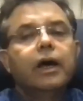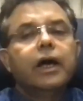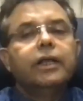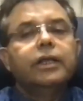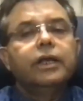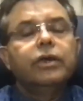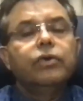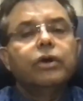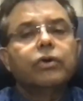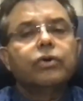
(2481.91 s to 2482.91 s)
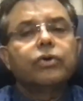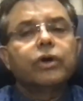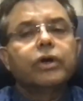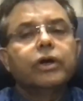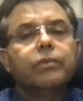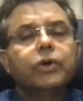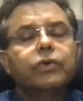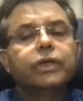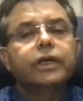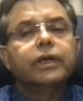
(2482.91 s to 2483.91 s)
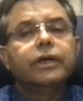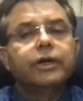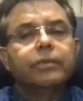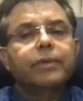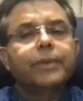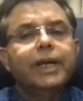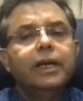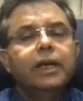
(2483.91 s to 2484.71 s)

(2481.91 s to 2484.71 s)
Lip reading: I think you are talking about the derma pen.